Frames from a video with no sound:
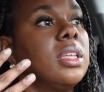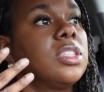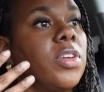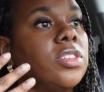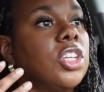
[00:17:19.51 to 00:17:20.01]

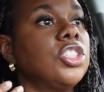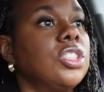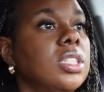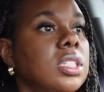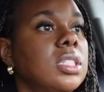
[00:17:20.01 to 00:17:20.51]

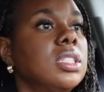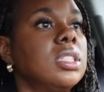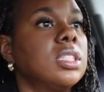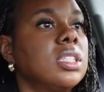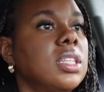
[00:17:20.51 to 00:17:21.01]
foundation
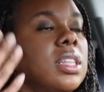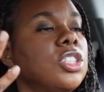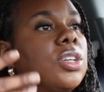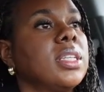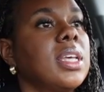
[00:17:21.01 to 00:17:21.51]
is, not that
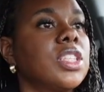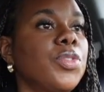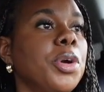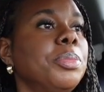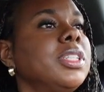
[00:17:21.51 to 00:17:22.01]
you guys asked
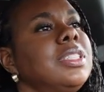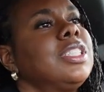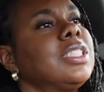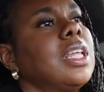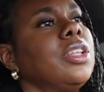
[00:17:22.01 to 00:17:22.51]
for it, but
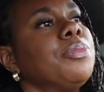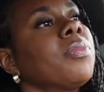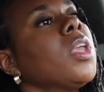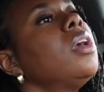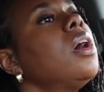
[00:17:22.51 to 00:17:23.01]
just telling you,
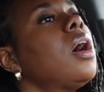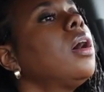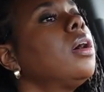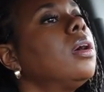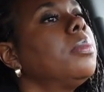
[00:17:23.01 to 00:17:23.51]

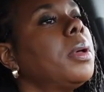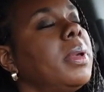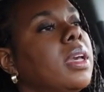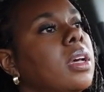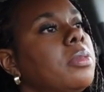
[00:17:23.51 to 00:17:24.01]
my
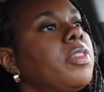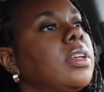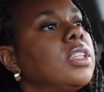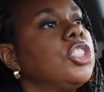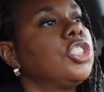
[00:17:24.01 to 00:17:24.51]
makeup
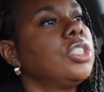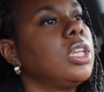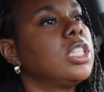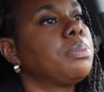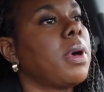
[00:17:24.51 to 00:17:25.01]
foundation
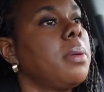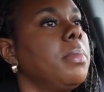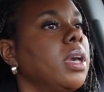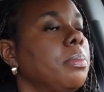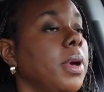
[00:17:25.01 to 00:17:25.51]
is by
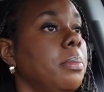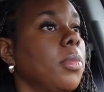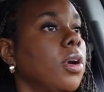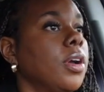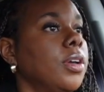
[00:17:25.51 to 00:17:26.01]
Makeup by
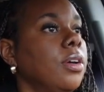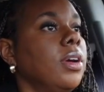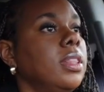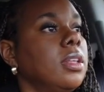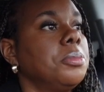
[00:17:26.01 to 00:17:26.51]
Mario,
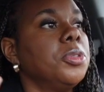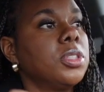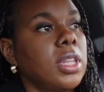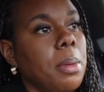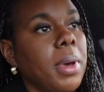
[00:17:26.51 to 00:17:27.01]
and then I'm
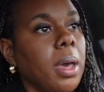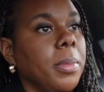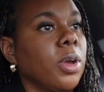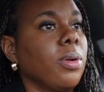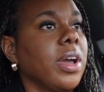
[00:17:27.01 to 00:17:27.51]
using that Pat
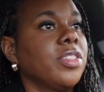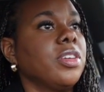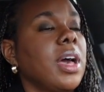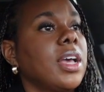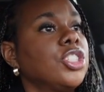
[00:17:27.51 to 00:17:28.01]
McGrath
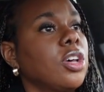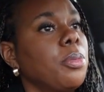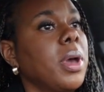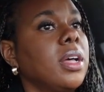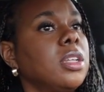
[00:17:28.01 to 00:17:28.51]
eyeshadow
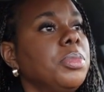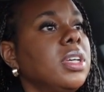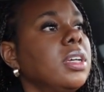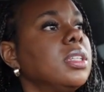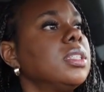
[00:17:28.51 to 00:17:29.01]
palette
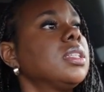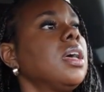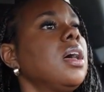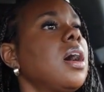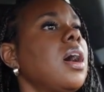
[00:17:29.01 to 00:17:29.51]
because
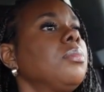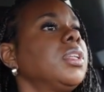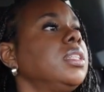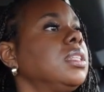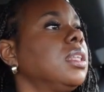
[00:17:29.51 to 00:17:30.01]
I'm
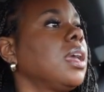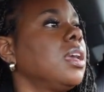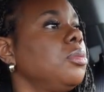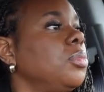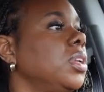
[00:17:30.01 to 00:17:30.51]
late to the
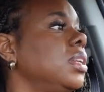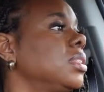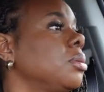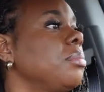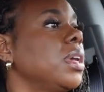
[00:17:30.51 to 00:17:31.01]
game, but it is
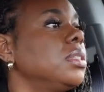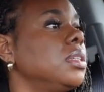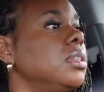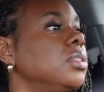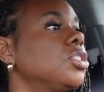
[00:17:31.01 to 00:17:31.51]

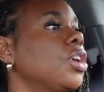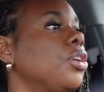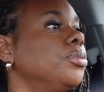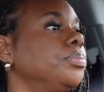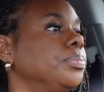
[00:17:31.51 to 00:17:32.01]
amazing. So